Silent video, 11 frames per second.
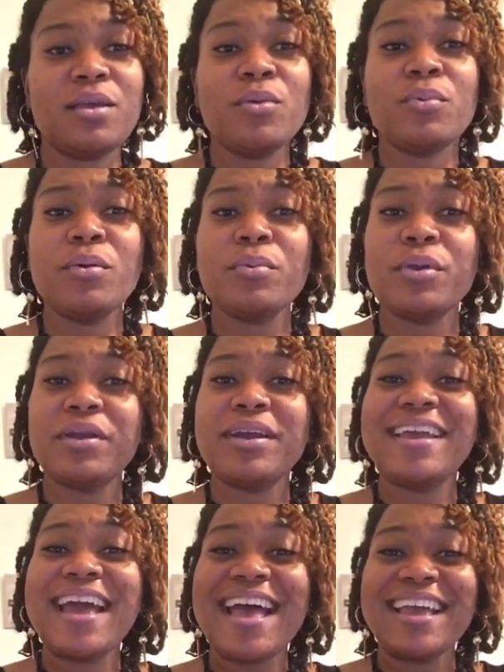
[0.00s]
what word
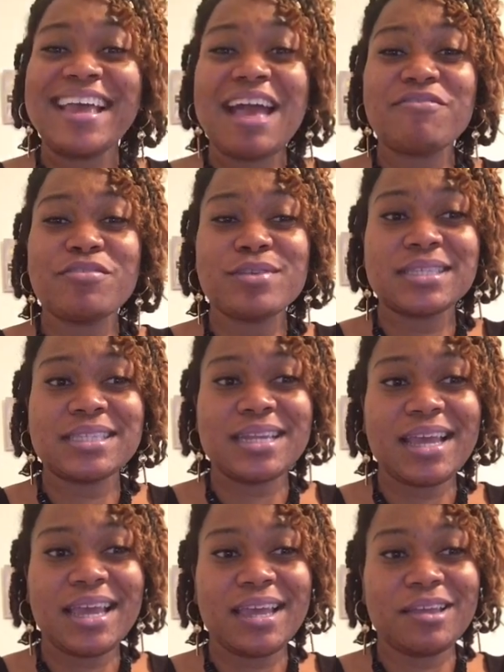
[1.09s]
God got for us
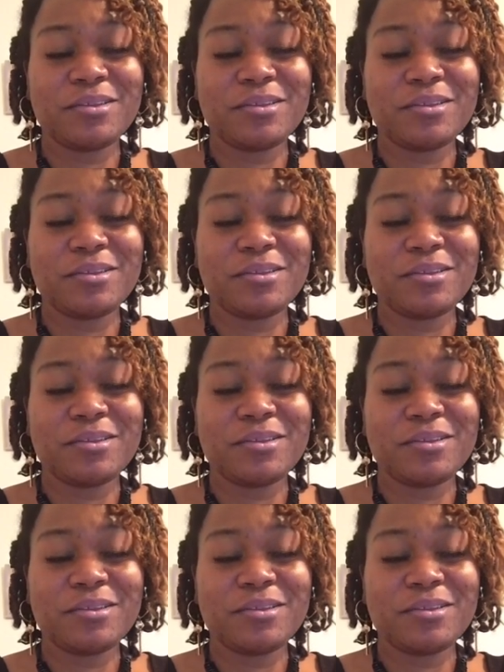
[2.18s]
today?